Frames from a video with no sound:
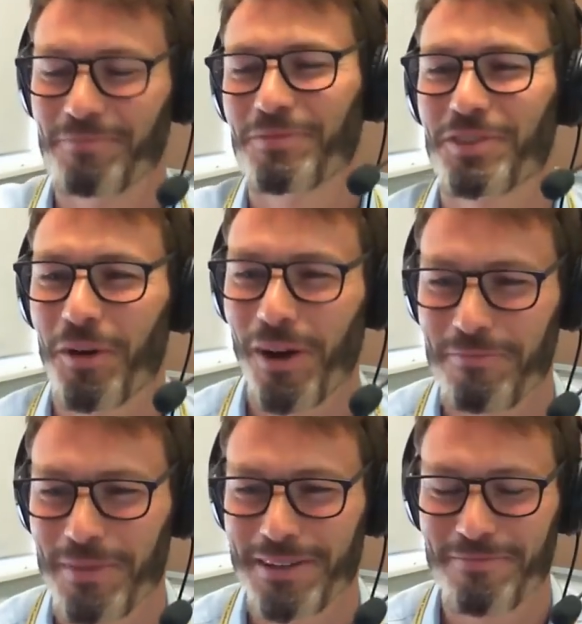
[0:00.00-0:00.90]
So
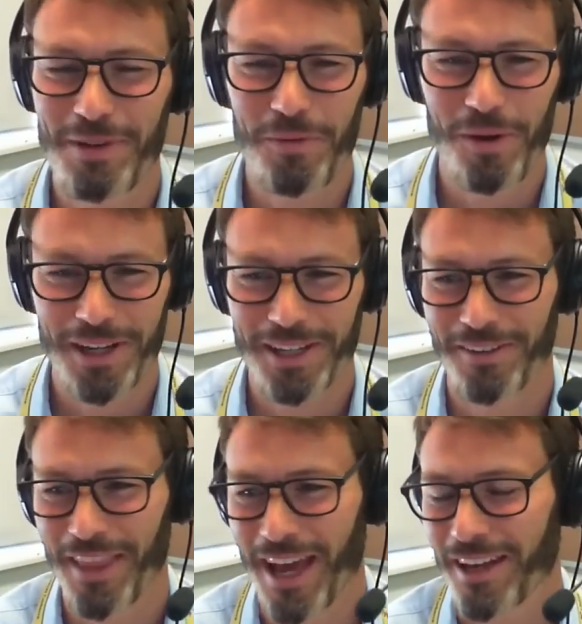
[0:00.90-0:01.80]
I've been
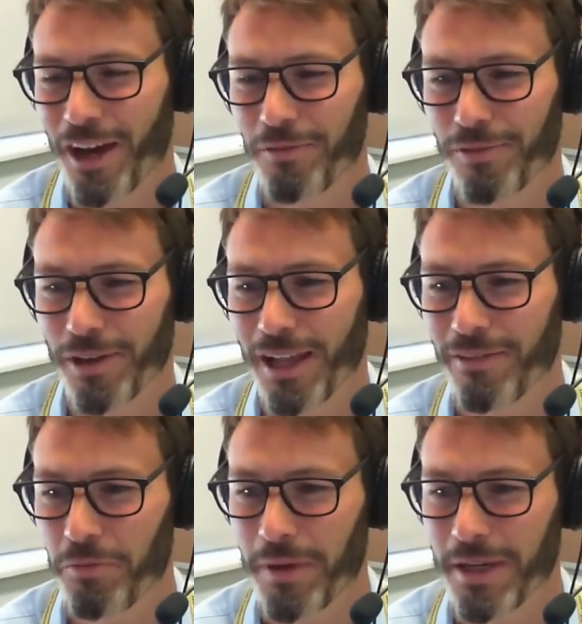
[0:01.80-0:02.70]
working on that, and hopefully I'll
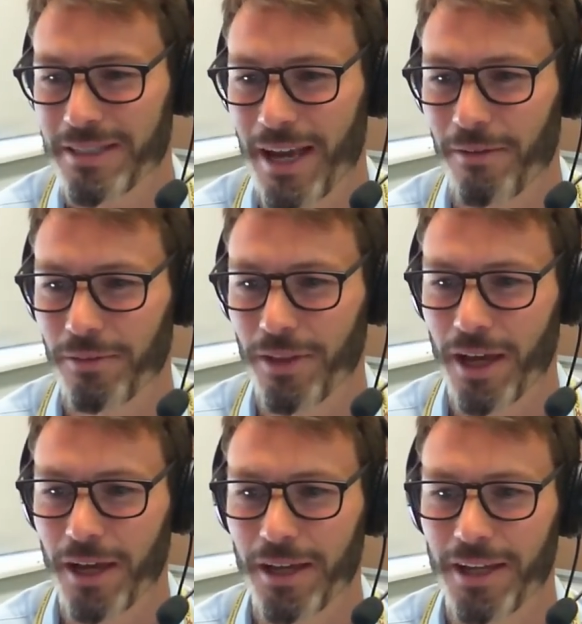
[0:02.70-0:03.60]
have a piece out
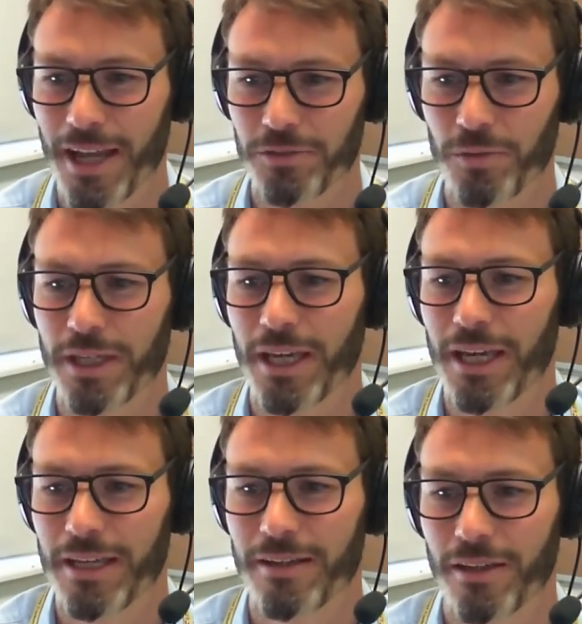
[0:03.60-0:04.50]
next week
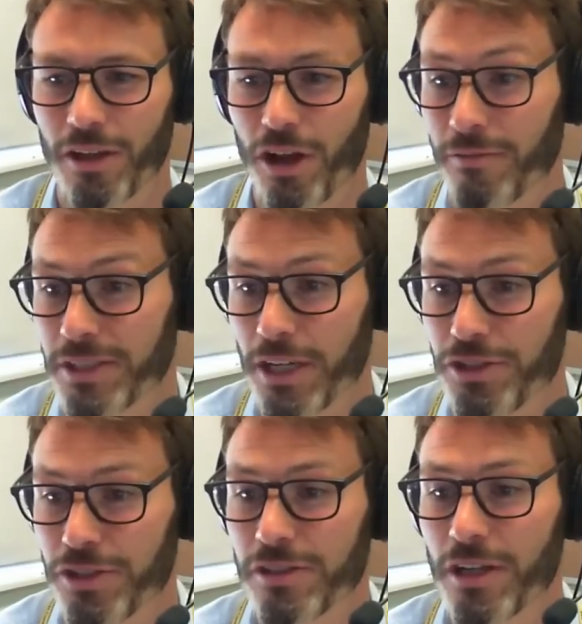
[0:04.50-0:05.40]
in the
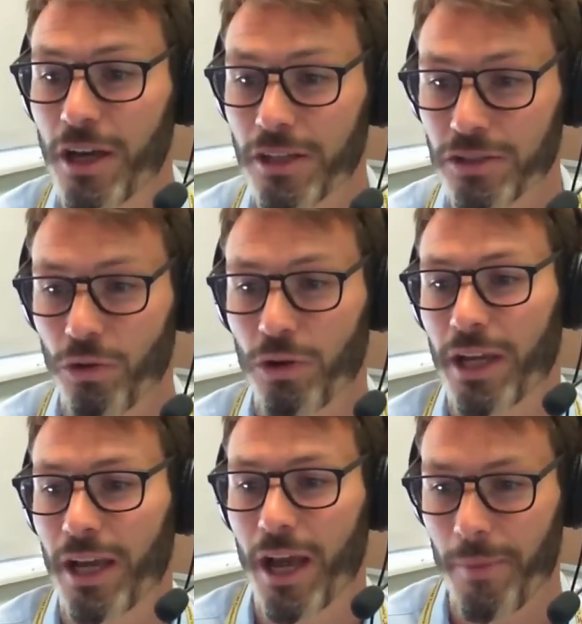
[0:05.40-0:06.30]
conversation,
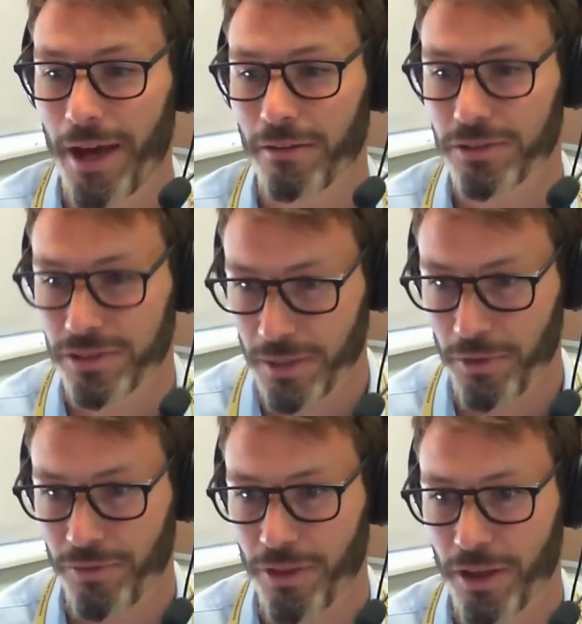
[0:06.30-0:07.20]
talking about
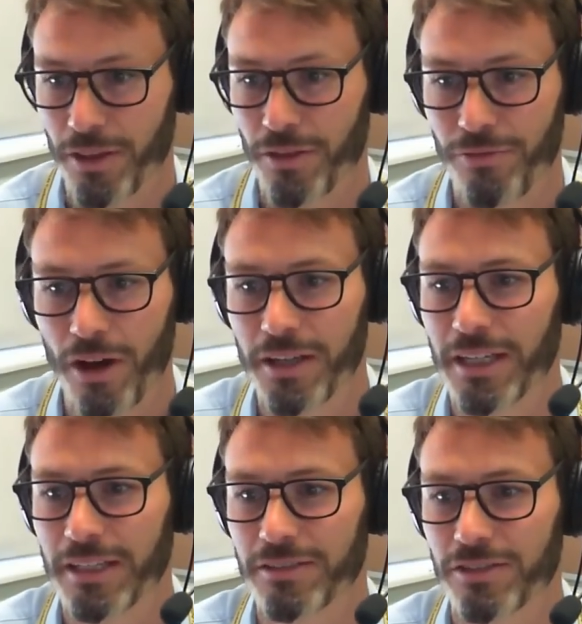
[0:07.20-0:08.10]
some of the
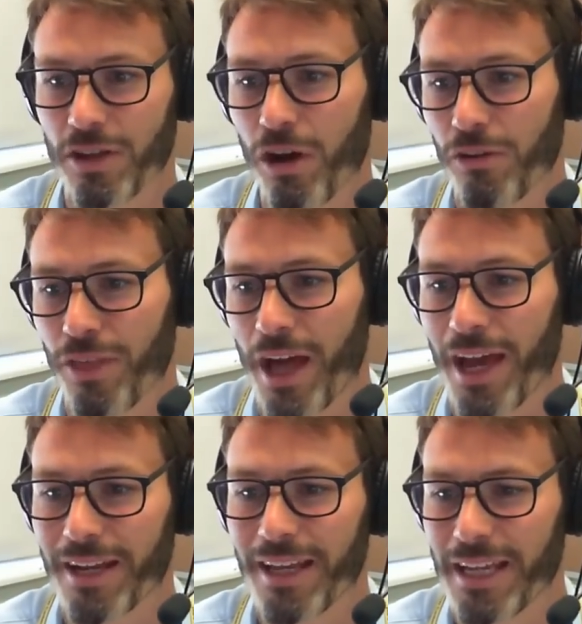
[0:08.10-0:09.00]
findings of
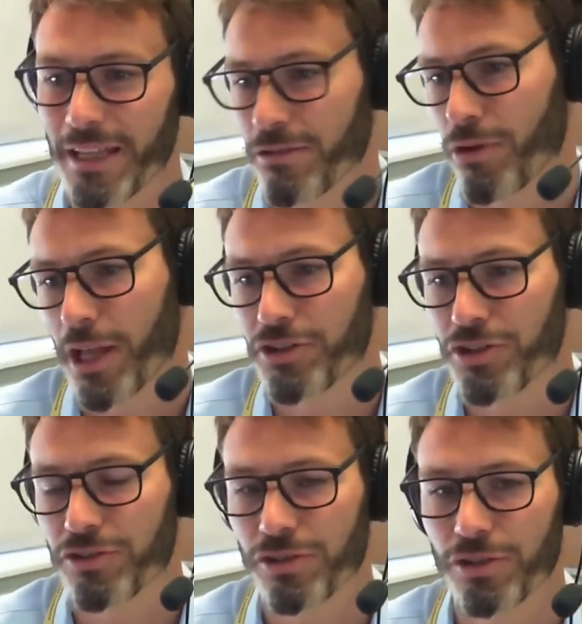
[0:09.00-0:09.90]
that in the
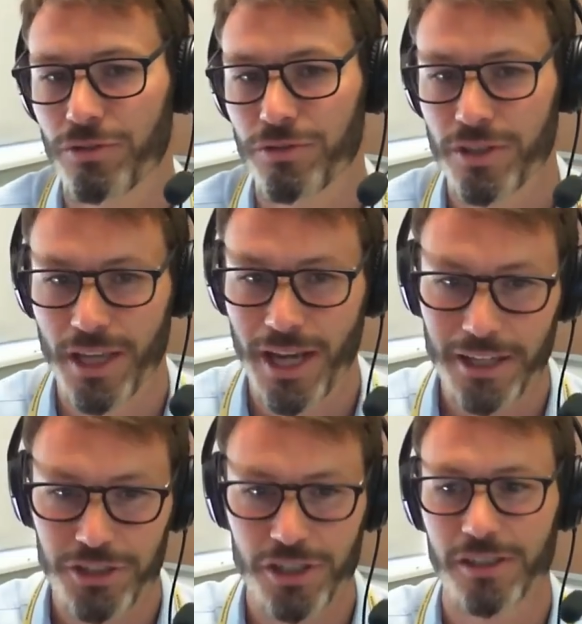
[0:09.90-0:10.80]
relation to the
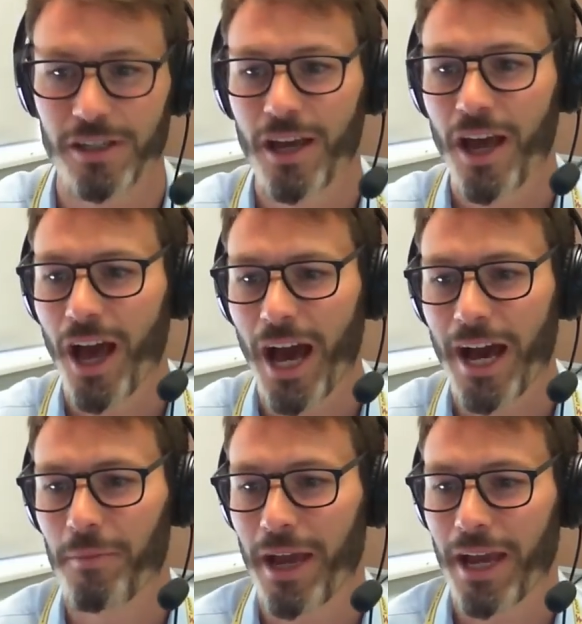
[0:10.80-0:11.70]
election,
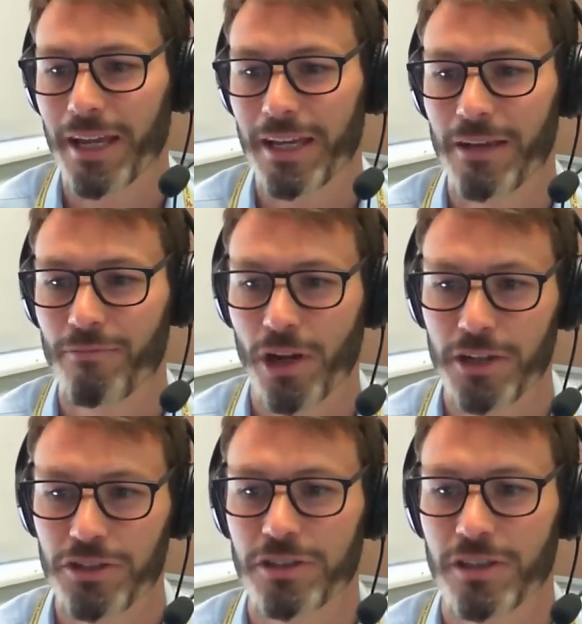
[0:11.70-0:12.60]
and in
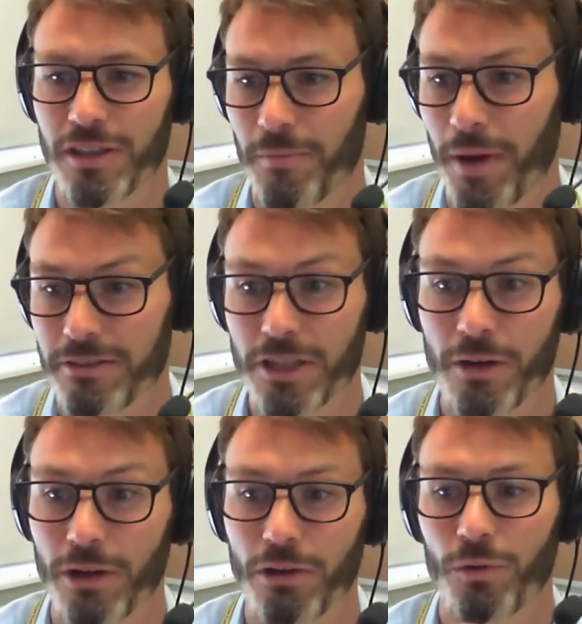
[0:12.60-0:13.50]
relation to the debates
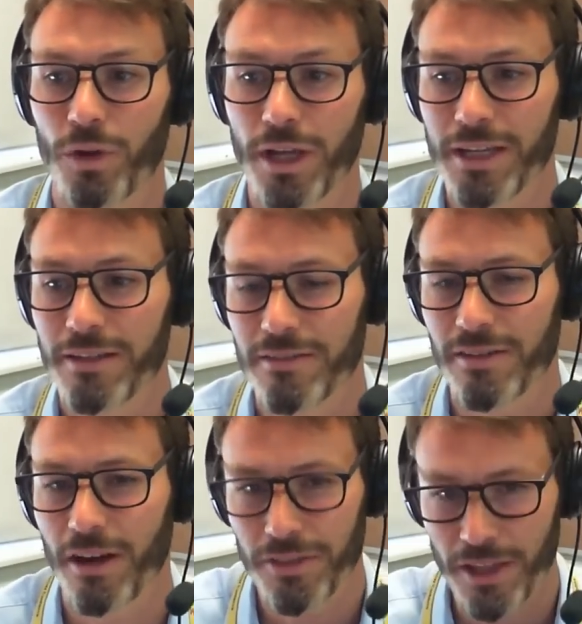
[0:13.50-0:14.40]
going on
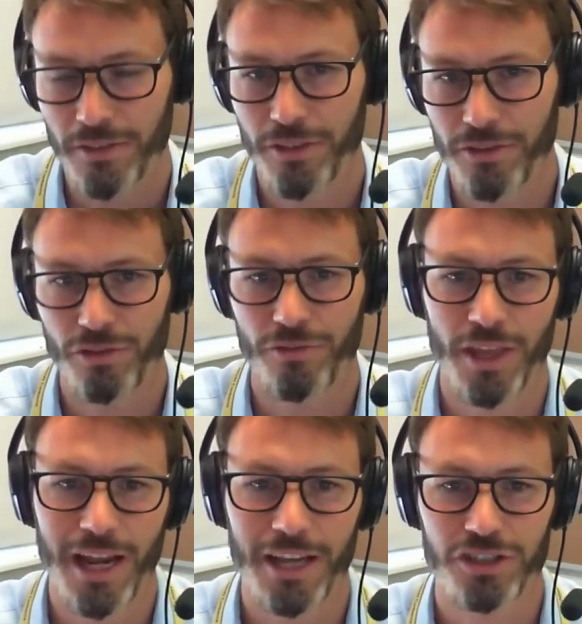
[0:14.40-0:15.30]
inside the sort of
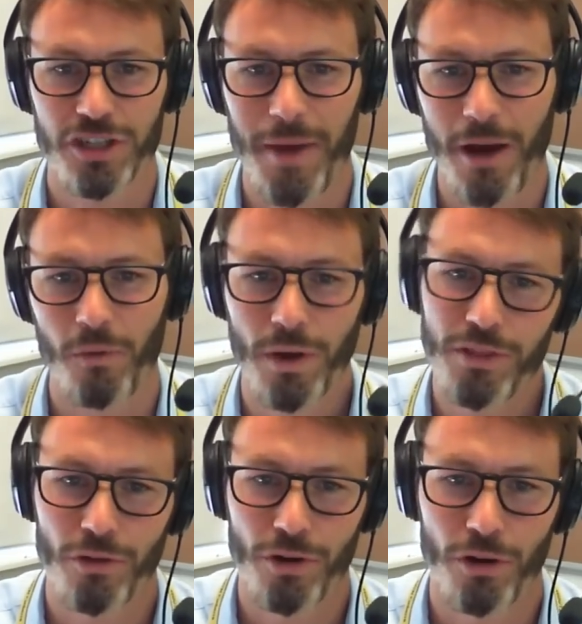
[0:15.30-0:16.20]
the election about
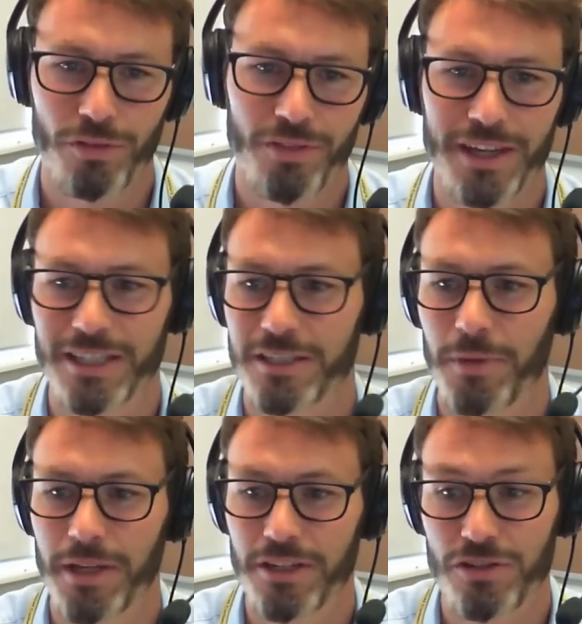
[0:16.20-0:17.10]
whether or not there needs
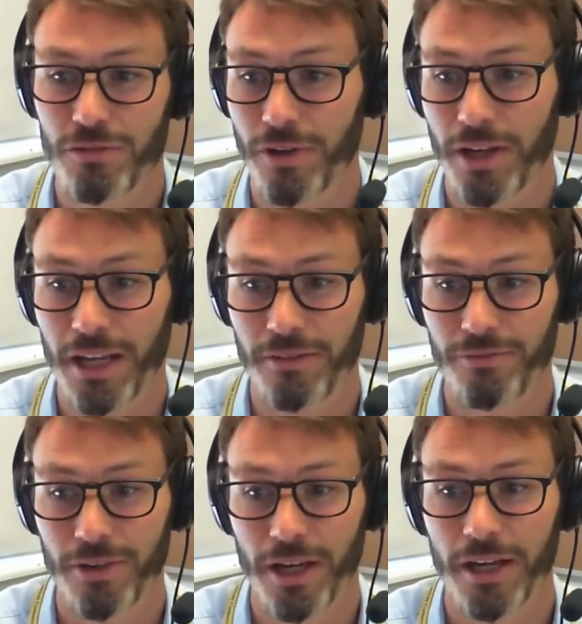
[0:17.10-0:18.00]
to be additional funding
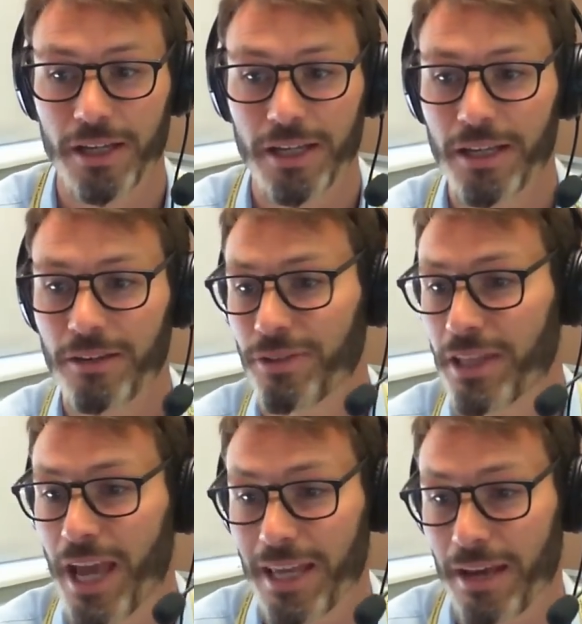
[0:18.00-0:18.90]
for
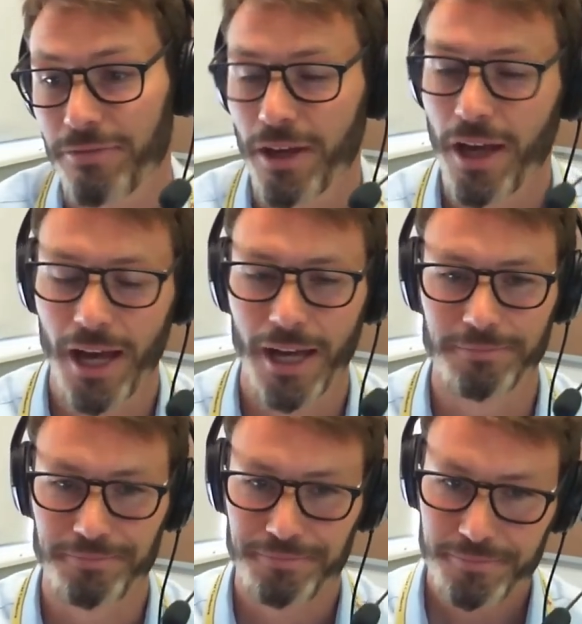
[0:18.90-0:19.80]
the ADF.
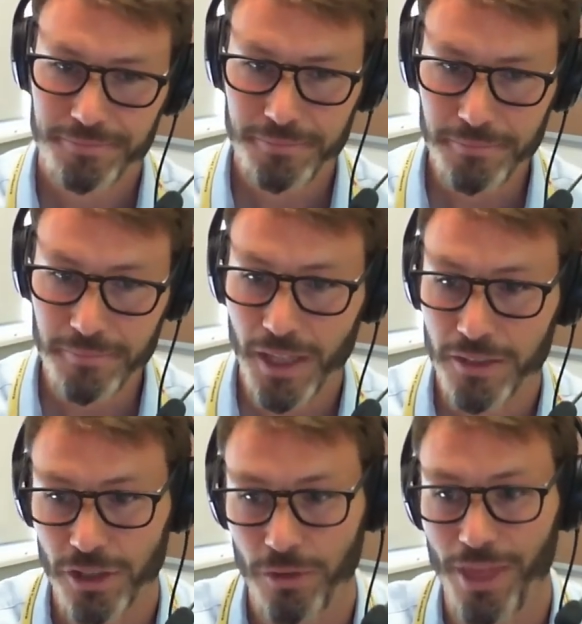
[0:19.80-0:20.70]

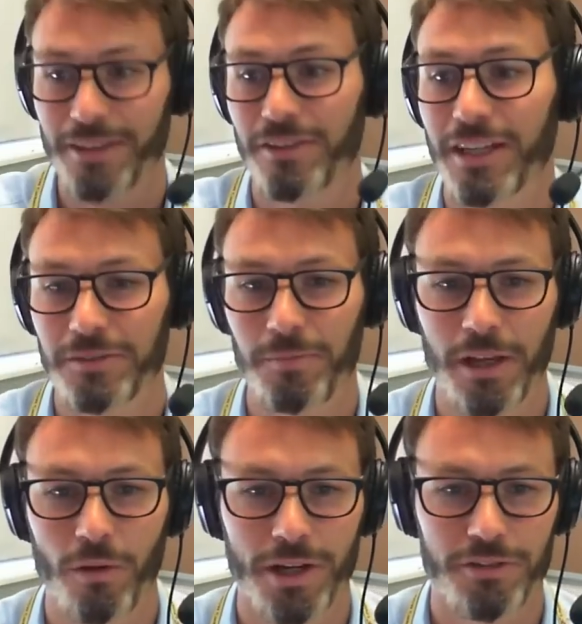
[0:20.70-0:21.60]
So that's
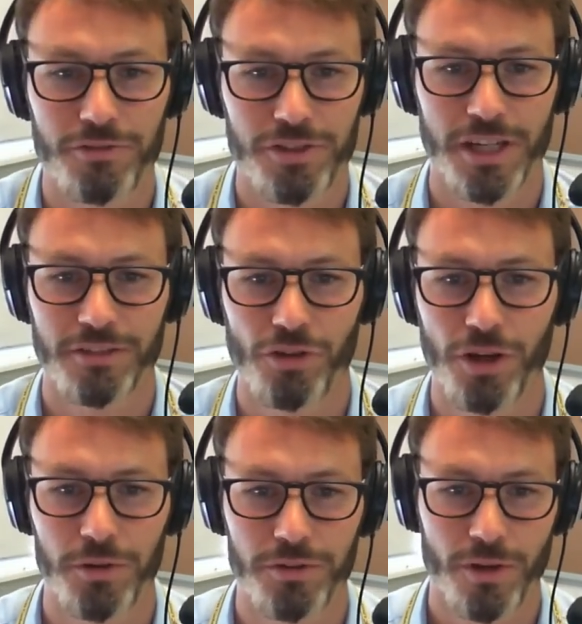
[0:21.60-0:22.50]
been quite interesting,
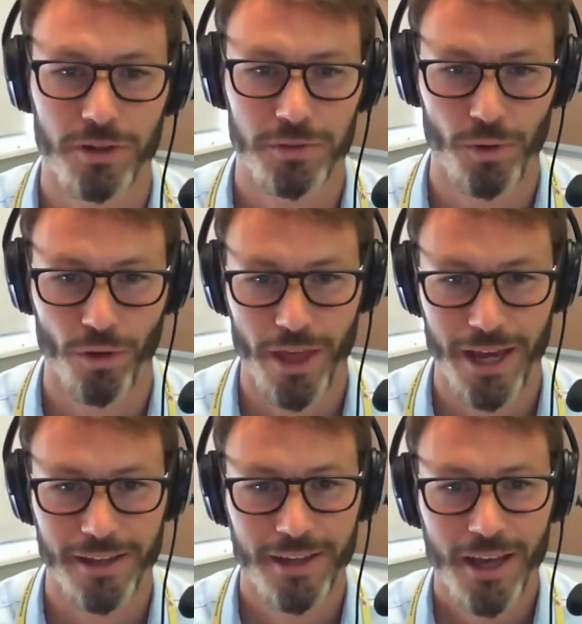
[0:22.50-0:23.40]
trying to explore that.